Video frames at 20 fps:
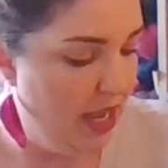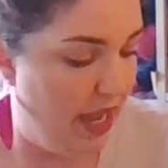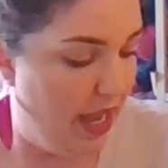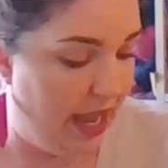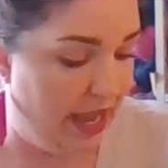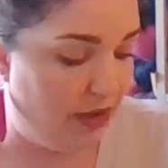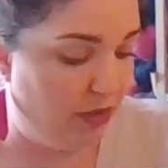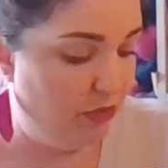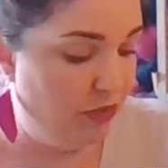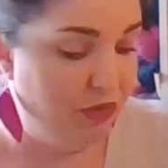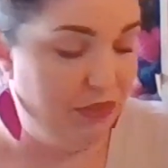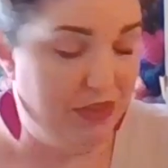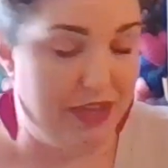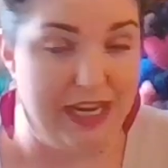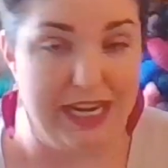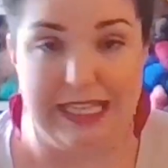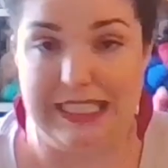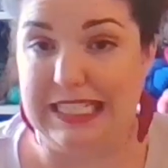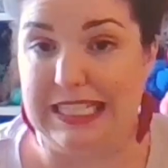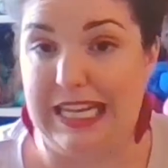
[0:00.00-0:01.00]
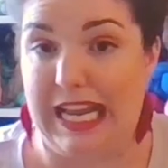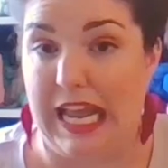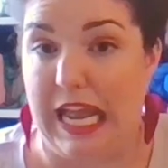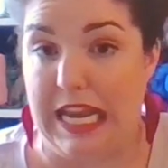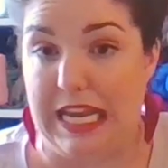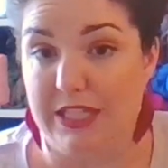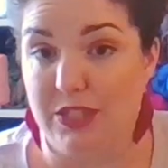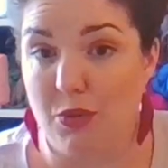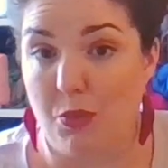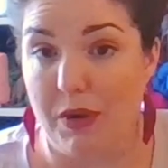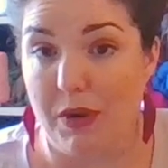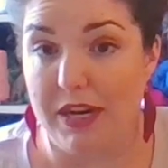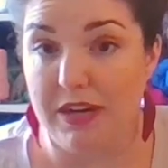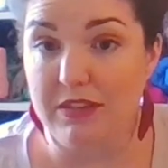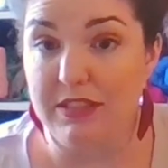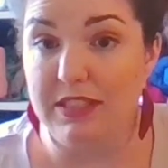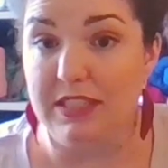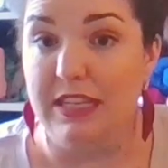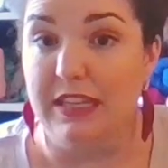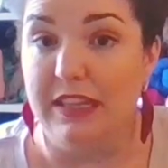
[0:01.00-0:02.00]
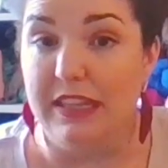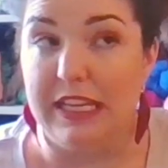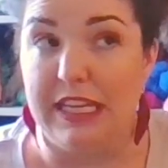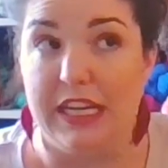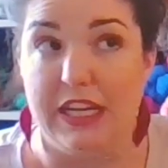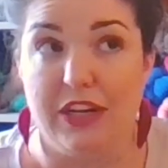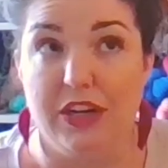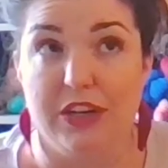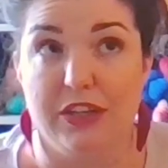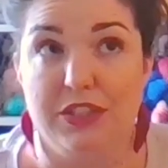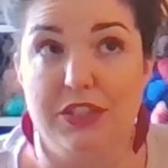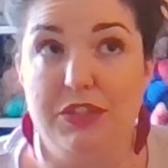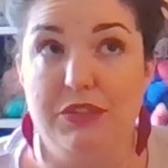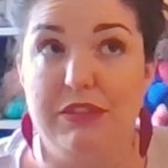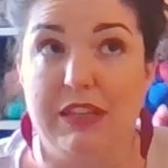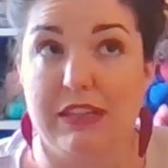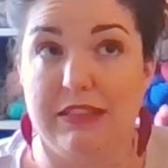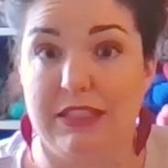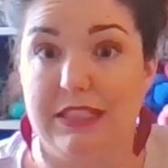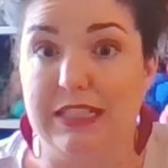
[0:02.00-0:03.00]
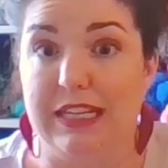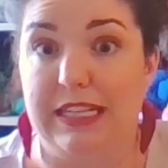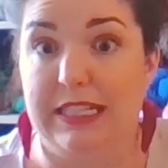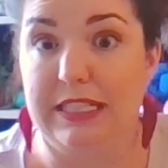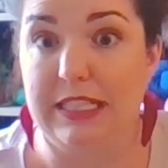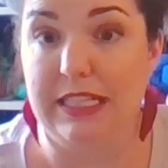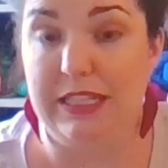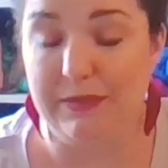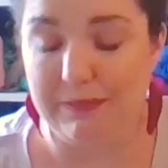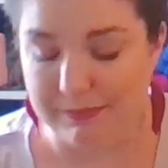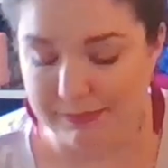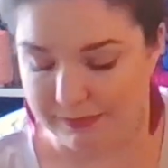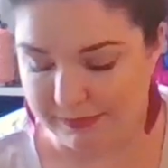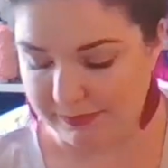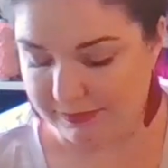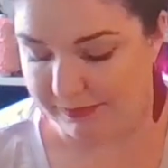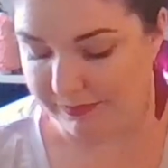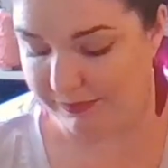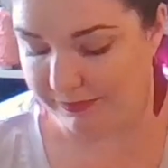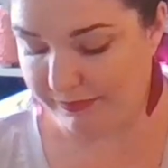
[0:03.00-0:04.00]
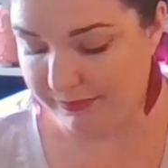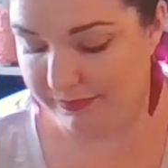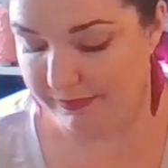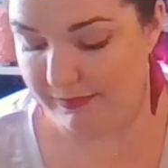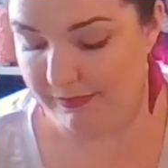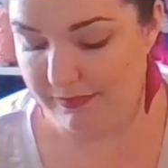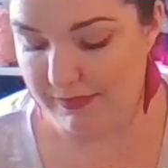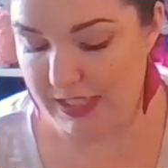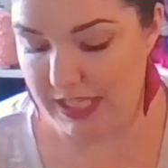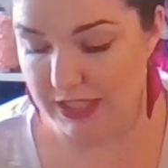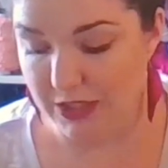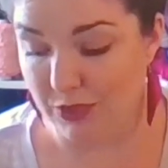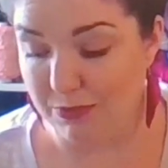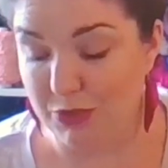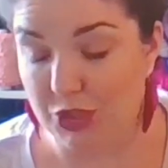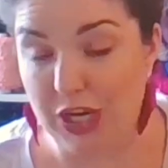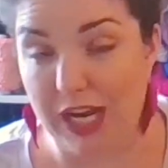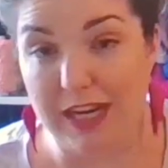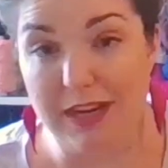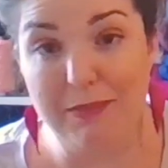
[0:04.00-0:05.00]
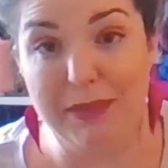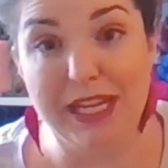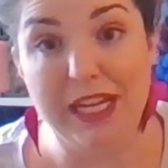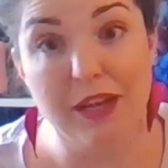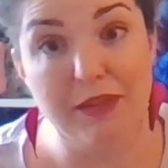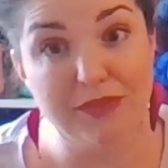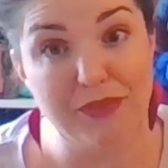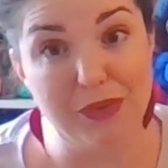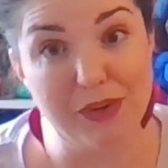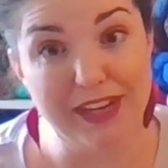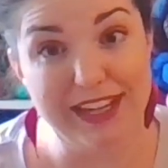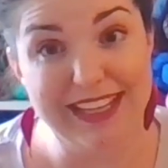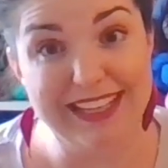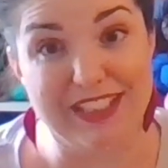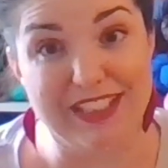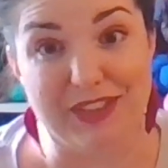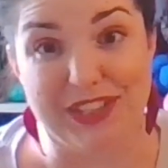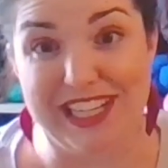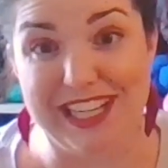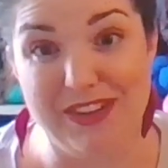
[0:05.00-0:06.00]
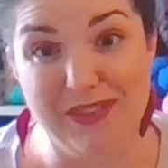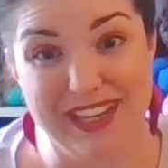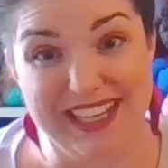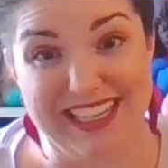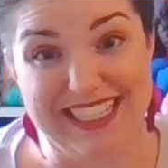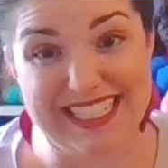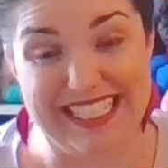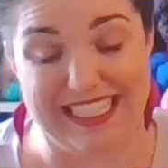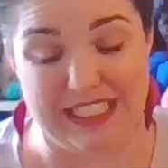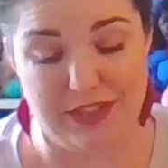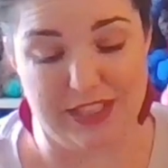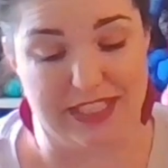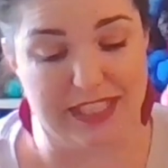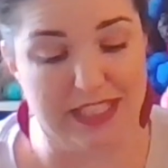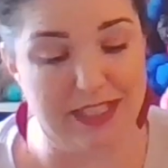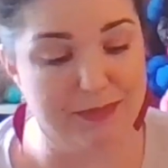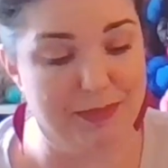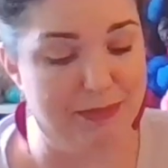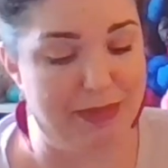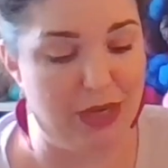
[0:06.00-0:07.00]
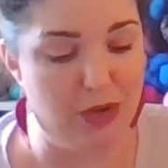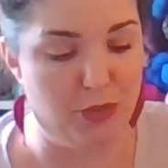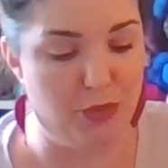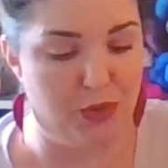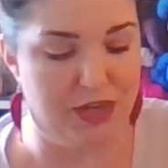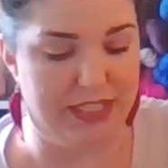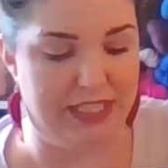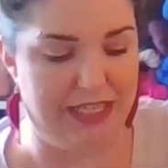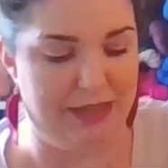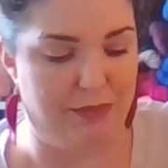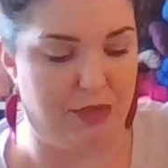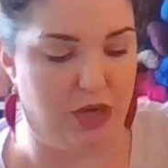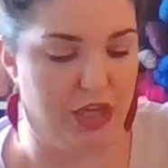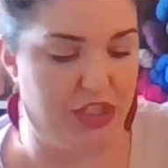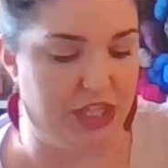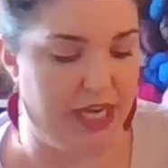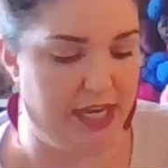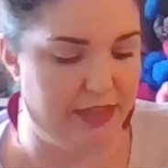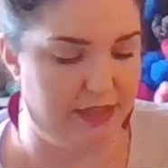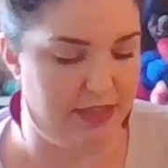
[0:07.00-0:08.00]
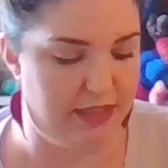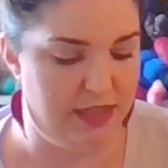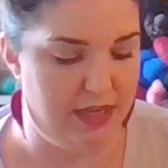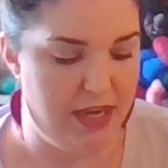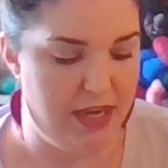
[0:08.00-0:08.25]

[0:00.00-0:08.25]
I don't know that I did any squares in the year 2019. So I'm trying to make up for it during quarantine. So this has been my quarantine project.